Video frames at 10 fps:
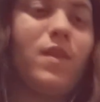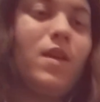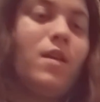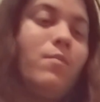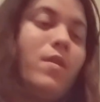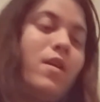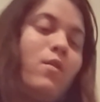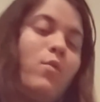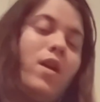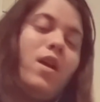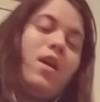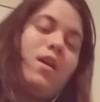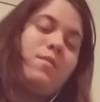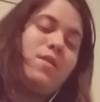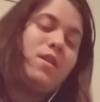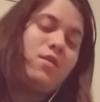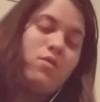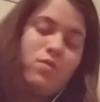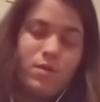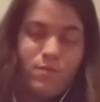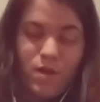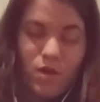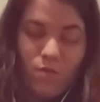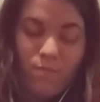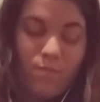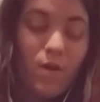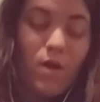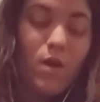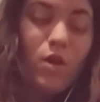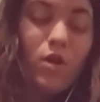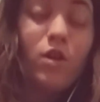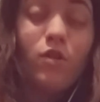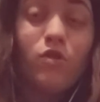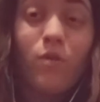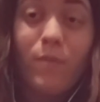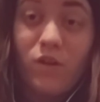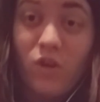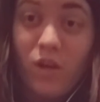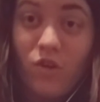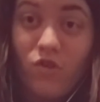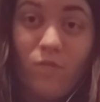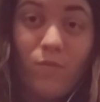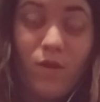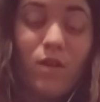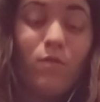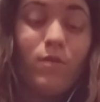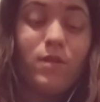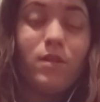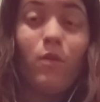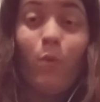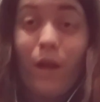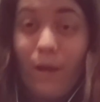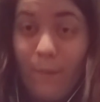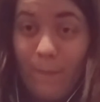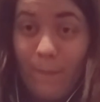And by away, I mean you can use your imagination, but he was away.